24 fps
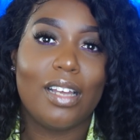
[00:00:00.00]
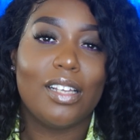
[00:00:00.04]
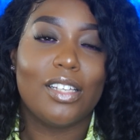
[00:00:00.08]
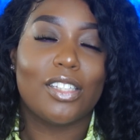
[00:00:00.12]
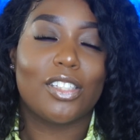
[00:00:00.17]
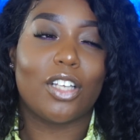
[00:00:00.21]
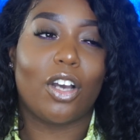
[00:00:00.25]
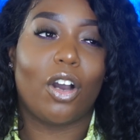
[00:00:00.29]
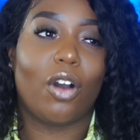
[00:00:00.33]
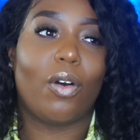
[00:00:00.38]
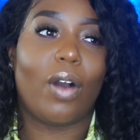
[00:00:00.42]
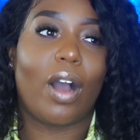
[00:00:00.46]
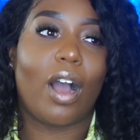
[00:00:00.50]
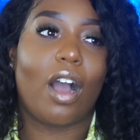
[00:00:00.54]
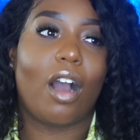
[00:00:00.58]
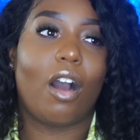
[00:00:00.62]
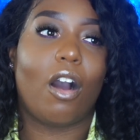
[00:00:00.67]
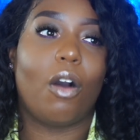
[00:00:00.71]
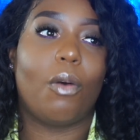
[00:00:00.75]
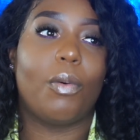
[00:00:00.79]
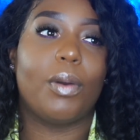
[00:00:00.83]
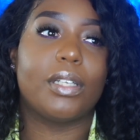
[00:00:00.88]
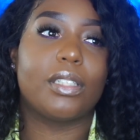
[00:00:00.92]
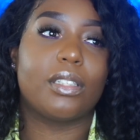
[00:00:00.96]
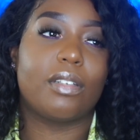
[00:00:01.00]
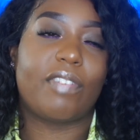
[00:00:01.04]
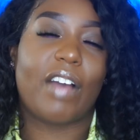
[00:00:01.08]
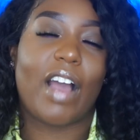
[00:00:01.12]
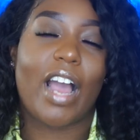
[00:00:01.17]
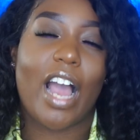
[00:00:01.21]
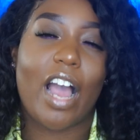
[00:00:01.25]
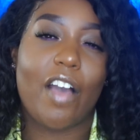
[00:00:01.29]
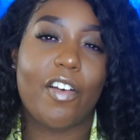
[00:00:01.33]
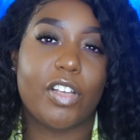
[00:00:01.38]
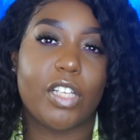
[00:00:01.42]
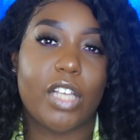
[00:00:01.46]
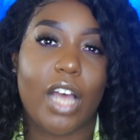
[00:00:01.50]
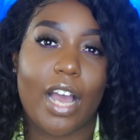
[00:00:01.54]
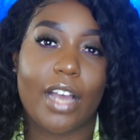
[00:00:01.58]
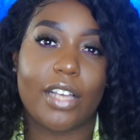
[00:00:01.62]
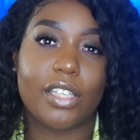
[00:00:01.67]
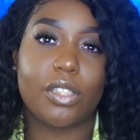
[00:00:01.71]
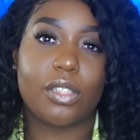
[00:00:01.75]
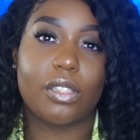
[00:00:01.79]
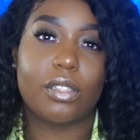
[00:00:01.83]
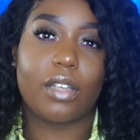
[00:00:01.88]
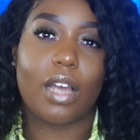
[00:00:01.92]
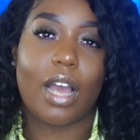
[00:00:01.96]
So I always, if I have a
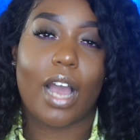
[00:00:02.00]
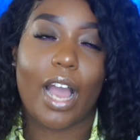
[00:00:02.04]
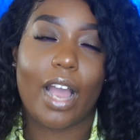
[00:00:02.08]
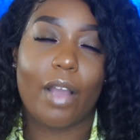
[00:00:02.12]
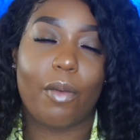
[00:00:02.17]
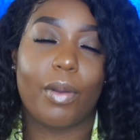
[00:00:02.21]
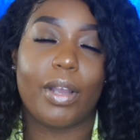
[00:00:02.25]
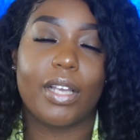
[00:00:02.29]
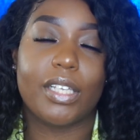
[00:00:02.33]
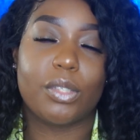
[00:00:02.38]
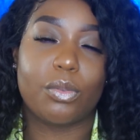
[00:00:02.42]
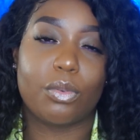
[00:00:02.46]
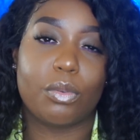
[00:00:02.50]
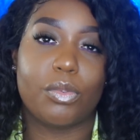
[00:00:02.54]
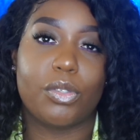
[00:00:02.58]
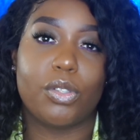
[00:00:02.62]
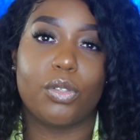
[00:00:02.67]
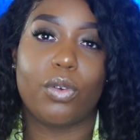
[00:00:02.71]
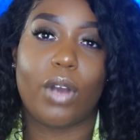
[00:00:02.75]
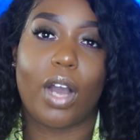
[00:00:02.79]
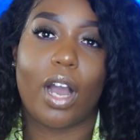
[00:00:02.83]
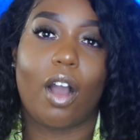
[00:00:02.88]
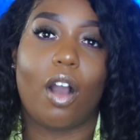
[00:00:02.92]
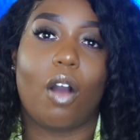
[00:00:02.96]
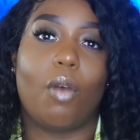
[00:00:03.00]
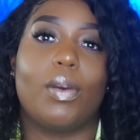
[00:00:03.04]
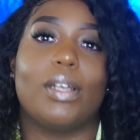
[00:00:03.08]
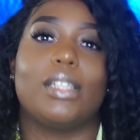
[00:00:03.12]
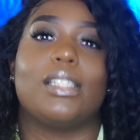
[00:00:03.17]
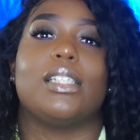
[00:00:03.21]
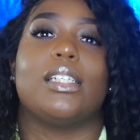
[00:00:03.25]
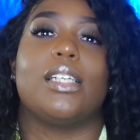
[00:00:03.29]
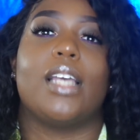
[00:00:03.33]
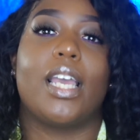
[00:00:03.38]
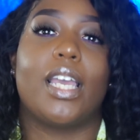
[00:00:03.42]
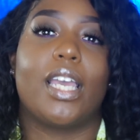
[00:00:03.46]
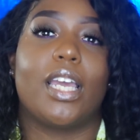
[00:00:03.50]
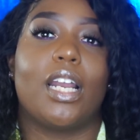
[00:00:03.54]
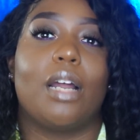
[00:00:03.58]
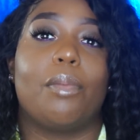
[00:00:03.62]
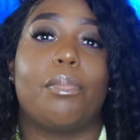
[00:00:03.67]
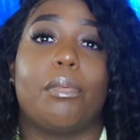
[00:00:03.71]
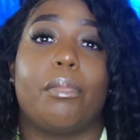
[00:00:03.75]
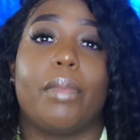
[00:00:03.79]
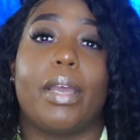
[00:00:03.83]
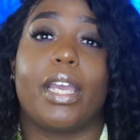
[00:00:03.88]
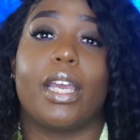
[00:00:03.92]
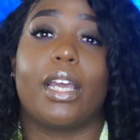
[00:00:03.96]
high waist swimsuit, I always yank it up
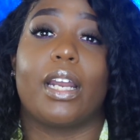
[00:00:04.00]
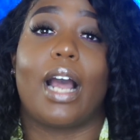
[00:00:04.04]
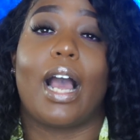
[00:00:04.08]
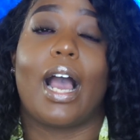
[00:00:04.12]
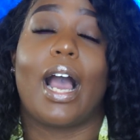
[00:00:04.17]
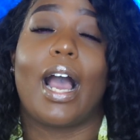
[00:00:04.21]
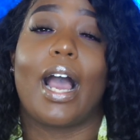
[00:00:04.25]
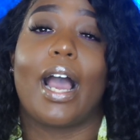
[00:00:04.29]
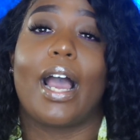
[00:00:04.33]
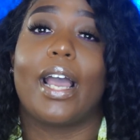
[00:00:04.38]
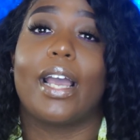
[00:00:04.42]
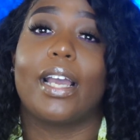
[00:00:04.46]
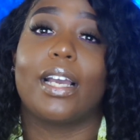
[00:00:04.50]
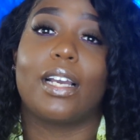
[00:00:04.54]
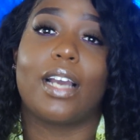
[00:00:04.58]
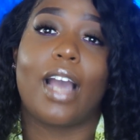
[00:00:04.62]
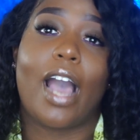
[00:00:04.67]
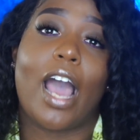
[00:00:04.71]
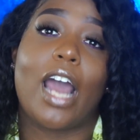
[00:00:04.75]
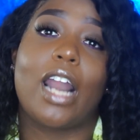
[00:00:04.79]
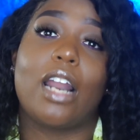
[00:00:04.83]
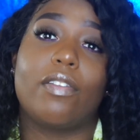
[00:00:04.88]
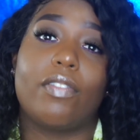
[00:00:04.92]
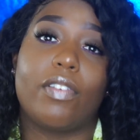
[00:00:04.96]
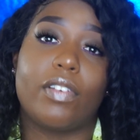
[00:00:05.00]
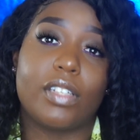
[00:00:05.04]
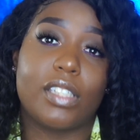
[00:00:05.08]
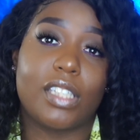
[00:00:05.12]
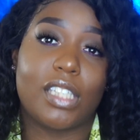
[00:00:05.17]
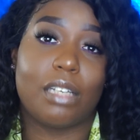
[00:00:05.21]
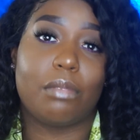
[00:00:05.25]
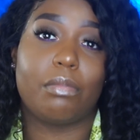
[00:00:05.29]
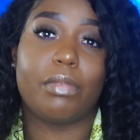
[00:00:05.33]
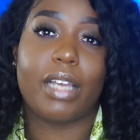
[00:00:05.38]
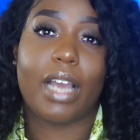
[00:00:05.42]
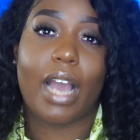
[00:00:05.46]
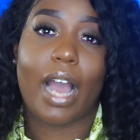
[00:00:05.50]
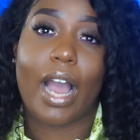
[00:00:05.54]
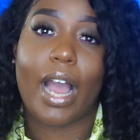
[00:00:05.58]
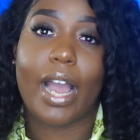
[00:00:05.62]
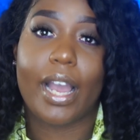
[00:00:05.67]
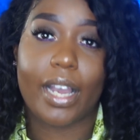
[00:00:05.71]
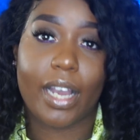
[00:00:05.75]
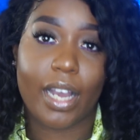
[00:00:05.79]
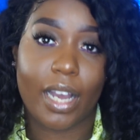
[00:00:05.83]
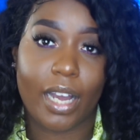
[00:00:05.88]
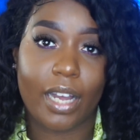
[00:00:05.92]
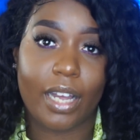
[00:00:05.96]
and make it a high, kind of a
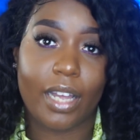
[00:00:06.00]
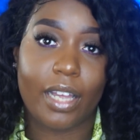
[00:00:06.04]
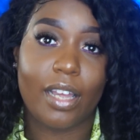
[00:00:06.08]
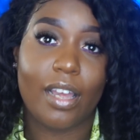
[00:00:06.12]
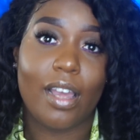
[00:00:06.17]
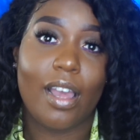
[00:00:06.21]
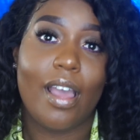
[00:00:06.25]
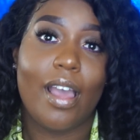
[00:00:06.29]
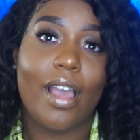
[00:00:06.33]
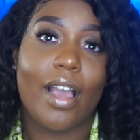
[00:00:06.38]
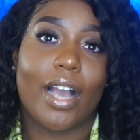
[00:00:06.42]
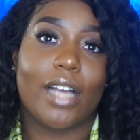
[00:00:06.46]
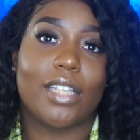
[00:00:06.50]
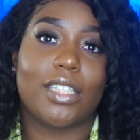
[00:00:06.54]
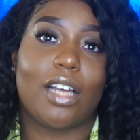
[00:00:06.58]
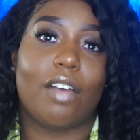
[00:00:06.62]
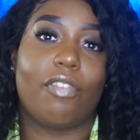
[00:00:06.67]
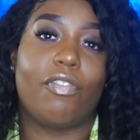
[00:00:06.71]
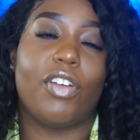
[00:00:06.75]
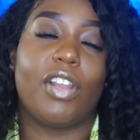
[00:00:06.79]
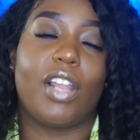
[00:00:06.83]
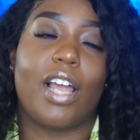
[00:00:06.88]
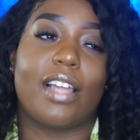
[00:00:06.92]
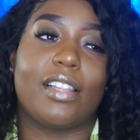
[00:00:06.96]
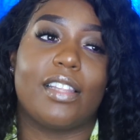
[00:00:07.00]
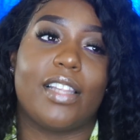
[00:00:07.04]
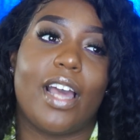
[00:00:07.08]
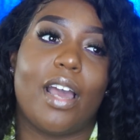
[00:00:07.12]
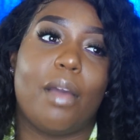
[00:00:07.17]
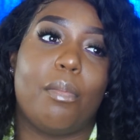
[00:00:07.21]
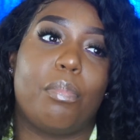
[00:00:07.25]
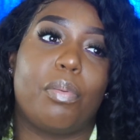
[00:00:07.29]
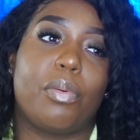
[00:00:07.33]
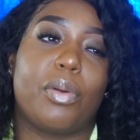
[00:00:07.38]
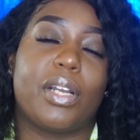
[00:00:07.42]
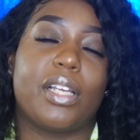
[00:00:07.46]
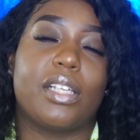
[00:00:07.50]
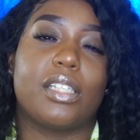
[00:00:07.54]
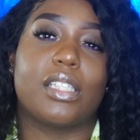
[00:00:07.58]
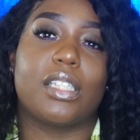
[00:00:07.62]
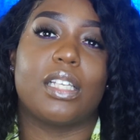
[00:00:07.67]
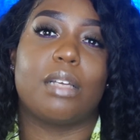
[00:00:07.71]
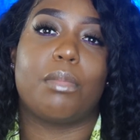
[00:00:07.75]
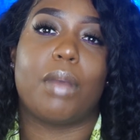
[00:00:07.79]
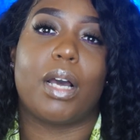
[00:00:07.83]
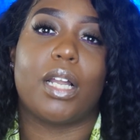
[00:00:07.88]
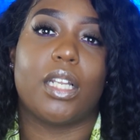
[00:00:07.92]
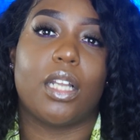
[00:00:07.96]
semi-high cut, because I feel like that brings
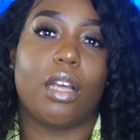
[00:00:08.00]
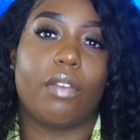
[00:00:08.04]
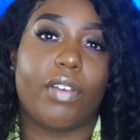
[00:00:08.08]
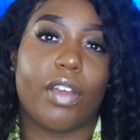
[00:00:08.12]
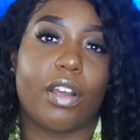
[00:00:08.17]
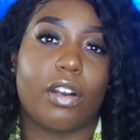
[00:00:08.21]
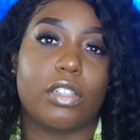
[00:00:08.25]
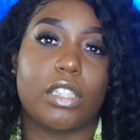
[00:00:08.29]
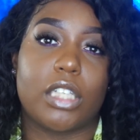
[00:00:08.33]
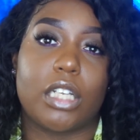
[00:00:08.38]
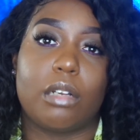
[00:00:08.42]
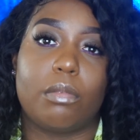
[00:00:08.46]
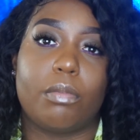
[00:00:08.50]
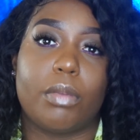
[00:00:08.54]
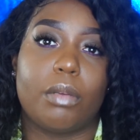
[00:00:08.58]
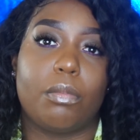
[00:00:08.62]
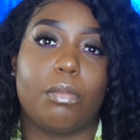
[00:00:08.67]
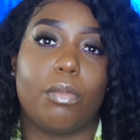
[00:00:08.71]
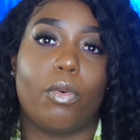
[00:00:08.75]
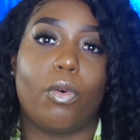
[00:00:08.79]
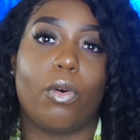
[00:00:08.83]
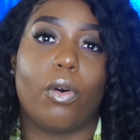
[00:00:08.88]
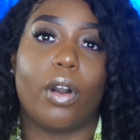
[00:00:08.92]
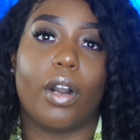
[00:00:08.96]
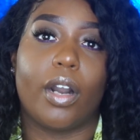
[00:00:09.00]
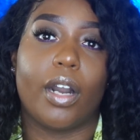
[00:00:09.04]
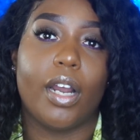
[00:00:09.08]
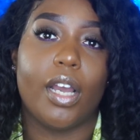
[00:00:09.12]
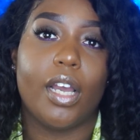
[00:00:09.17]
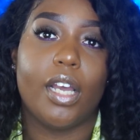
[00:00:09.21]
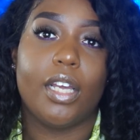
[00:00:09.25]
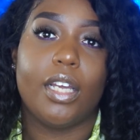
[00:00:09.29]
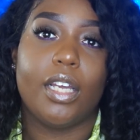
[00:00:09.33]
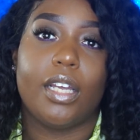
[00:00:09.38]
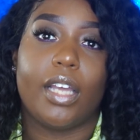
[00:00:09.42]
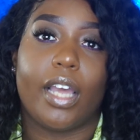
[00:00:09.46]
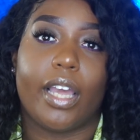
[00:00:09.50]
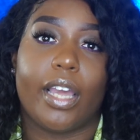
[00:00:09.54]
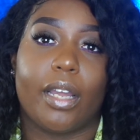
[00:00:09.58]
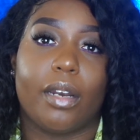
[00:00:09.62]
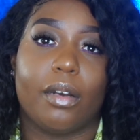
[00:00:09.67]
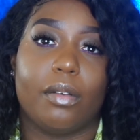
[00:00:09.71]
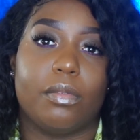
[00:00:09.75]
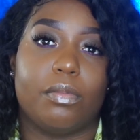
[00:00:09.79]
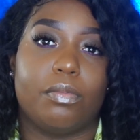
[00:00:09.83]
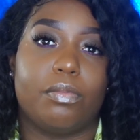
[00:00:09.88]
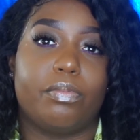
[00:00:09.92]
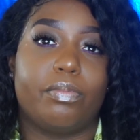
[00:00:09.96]
in my love handles a little bit more
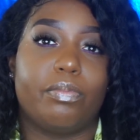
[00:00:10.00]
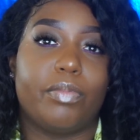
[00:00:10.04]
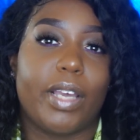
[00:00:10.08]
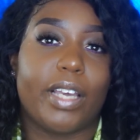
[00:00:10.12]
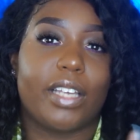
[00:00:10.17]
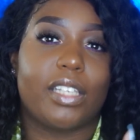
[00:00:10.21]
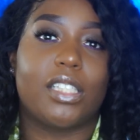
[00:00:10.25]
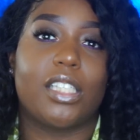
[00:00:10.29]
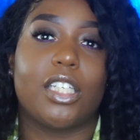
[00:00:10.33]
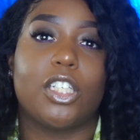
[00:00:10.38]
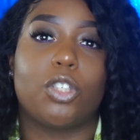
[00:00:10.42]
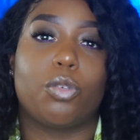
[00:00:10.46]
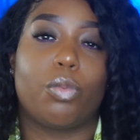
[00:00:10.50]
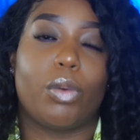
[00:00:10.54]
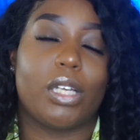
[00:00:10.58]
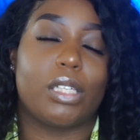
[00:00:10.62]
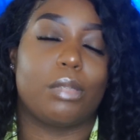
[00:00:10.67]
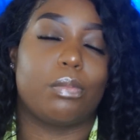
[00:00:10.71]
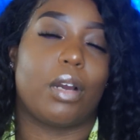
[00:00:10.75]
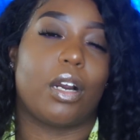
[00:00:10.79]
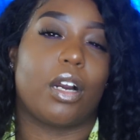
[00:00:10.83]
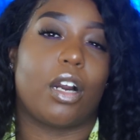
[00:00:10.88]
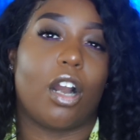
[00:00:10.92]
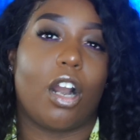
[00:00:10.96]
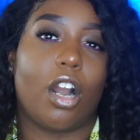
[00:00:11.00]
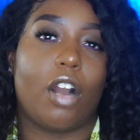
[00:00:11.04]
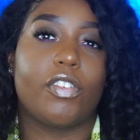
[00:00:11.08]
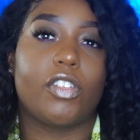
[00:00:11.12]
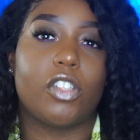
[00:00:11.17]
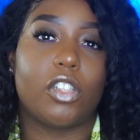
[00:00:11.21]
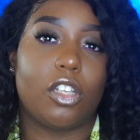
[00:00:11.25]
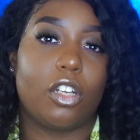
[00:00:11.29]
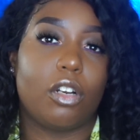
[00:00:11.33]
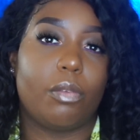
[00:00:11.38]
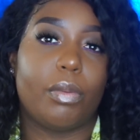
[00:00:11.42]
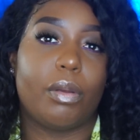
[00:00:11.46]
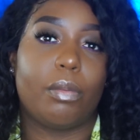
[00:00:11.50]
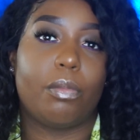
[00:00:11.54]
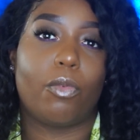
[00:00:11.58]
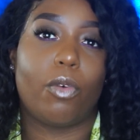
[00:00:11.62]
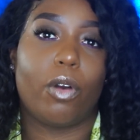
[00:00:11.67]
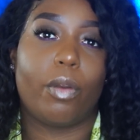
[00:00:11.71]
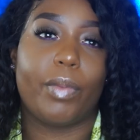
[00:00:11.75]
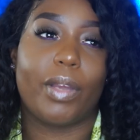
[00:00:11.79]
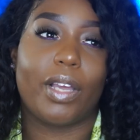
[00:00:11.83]
and accentuates my curves a little bit more.